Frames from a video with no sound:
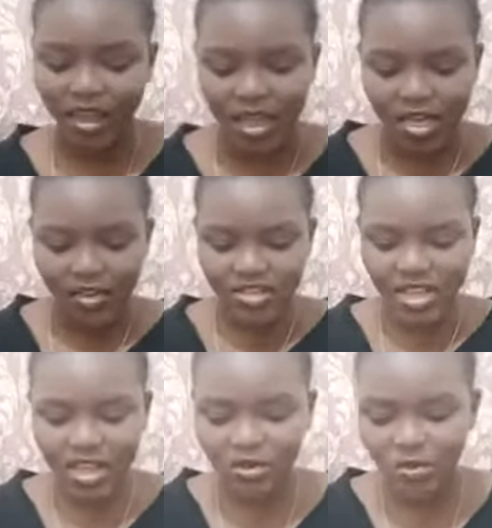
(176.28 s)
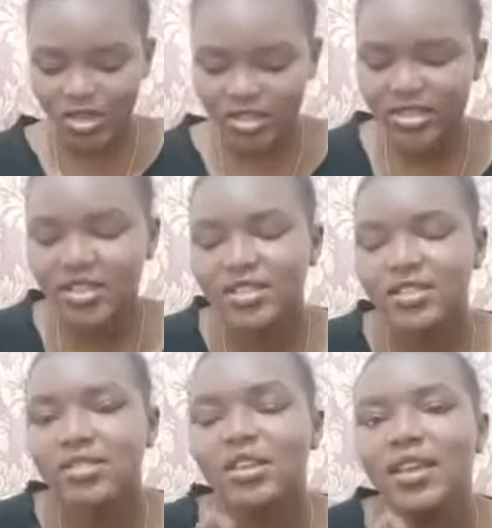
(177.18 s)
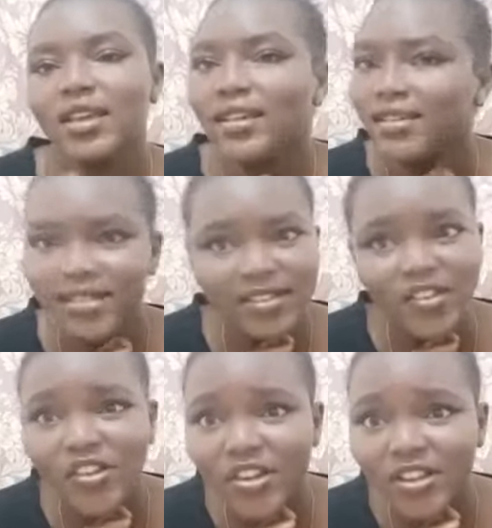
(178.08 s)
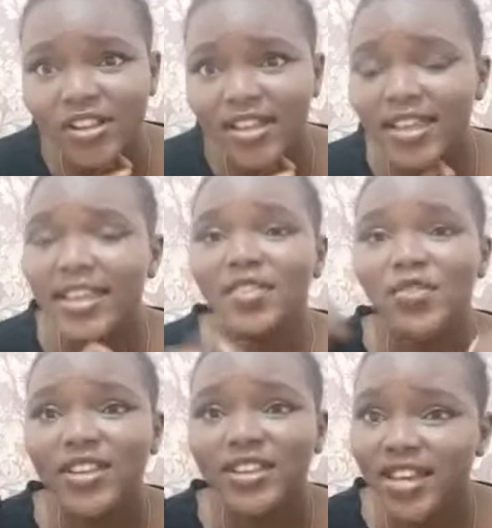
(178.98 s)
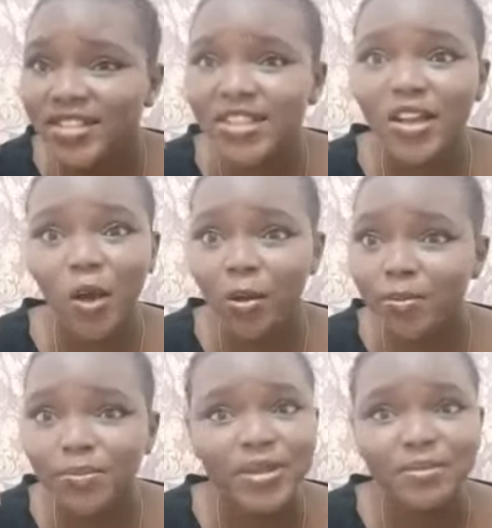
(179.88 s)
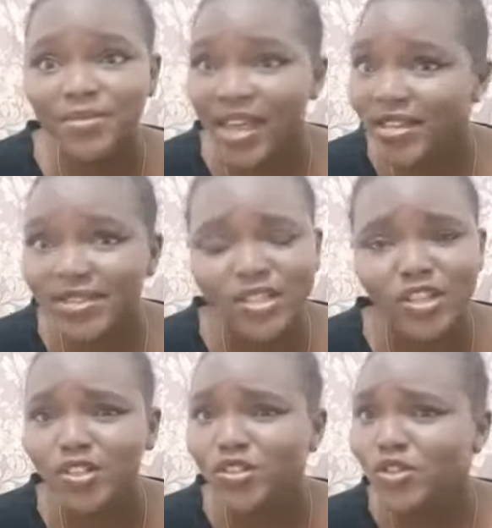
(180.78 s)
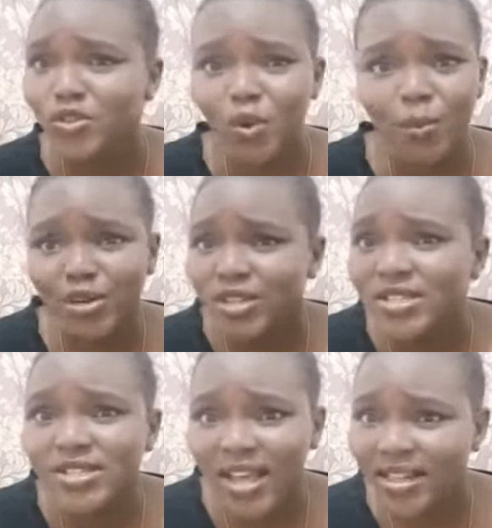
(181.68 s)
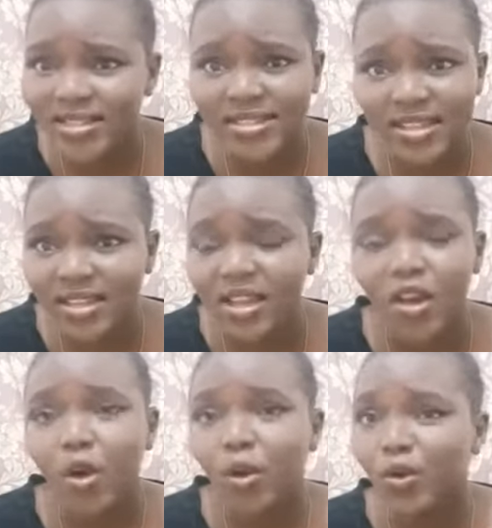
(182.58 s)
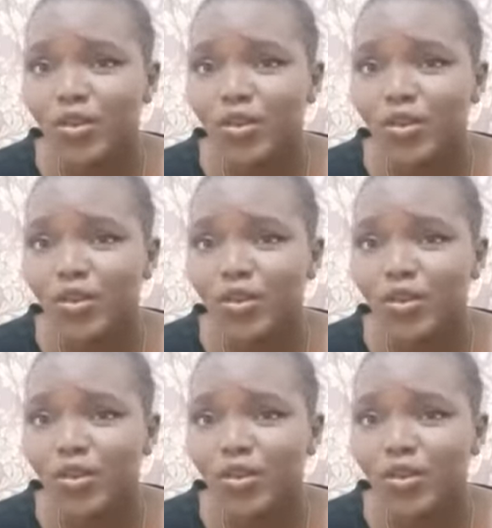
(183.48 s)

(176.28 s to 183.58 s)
The second one is, girl, if it doesn't compliment your personality or your